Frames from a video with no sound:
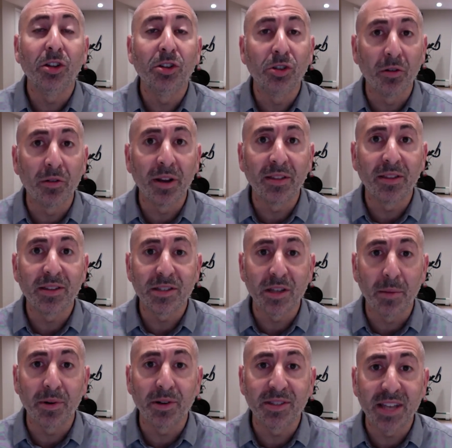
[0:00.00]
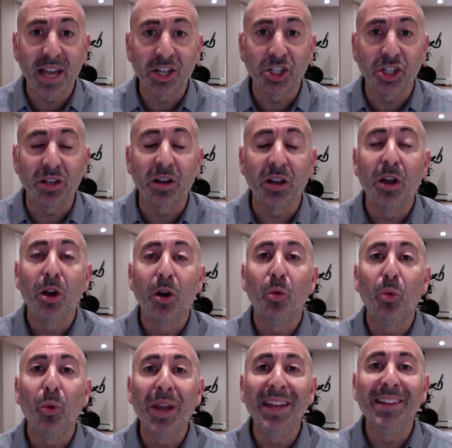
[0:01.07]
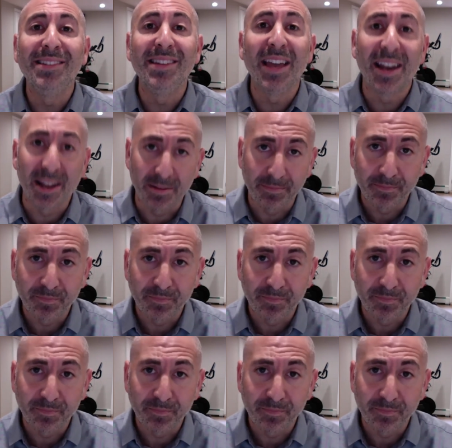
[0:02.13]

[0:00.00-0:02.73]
during the summer session. We did it.